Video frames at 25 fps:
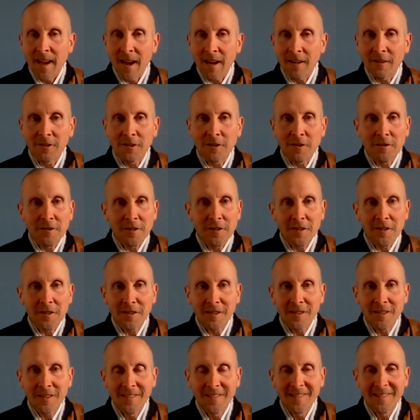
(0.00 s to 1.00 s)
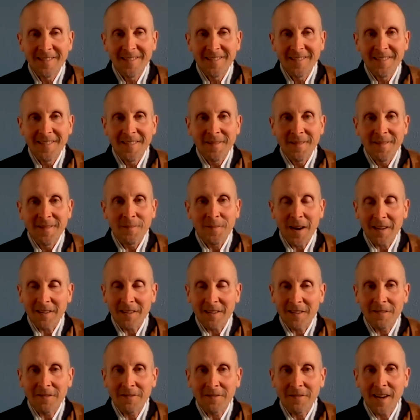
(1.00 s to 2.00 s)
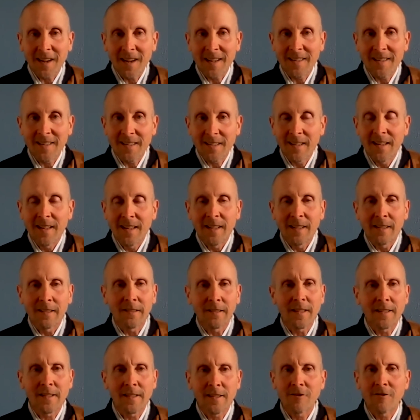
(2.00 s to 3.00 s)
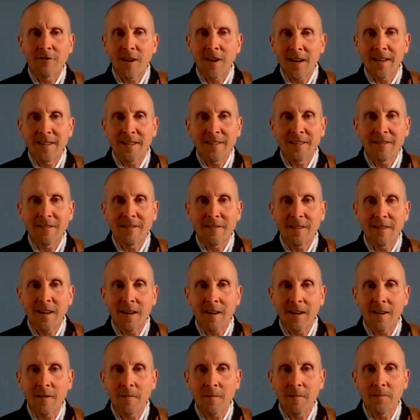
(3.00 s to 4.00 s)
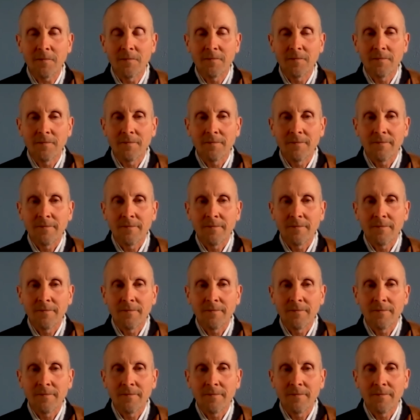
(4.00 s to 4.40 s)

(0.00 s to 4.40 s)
Elder De, my good friend, let's try to